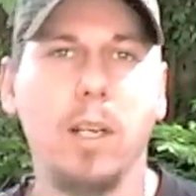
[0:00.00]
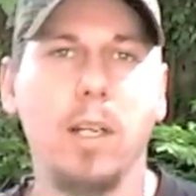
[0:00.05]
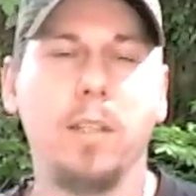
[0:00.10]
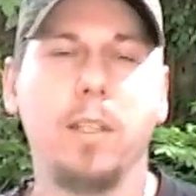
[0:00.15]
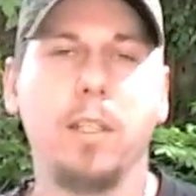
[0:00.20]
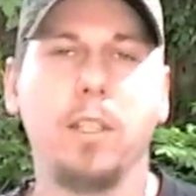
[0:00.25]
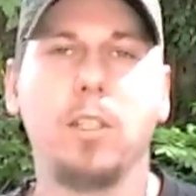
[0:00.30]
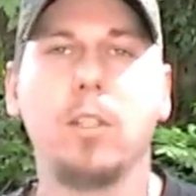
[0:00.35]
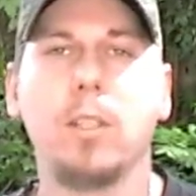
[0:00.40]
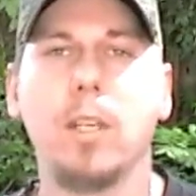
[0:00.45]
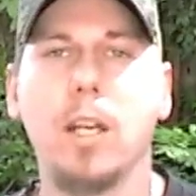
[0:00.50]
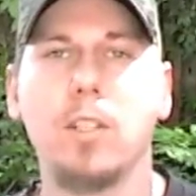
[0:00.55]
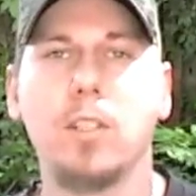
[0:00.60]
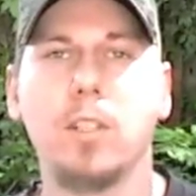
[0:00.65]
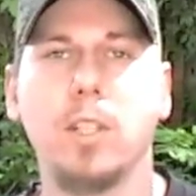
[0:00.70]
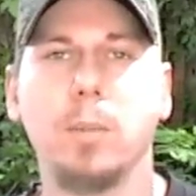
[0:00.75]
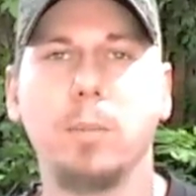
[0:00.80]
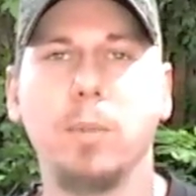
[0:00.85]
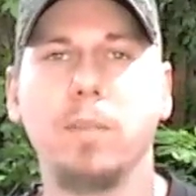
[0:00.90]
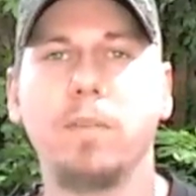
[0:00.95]
I think you guys
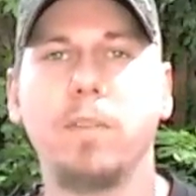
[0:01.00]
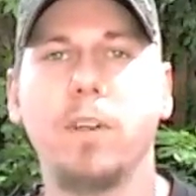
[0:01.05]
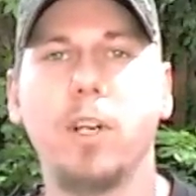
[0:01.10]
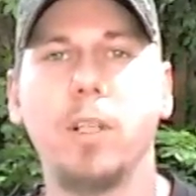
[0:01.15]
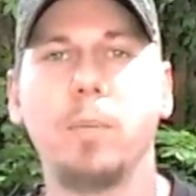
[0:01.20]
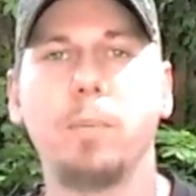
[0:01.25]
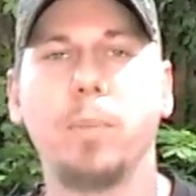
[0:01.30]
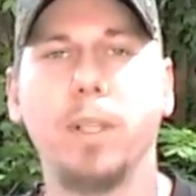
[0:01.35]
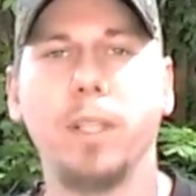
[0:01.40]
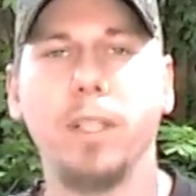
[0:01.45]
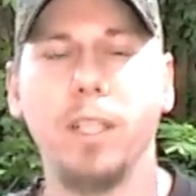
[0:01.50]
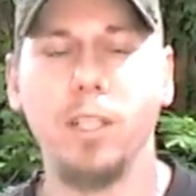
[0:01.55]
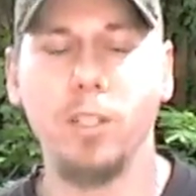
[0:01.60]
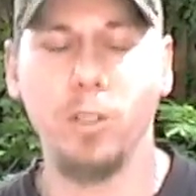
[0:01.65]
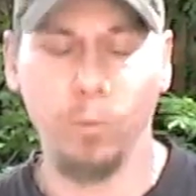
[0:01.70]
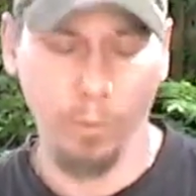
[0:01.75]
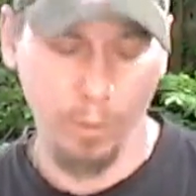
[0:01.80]
are going to be very pleased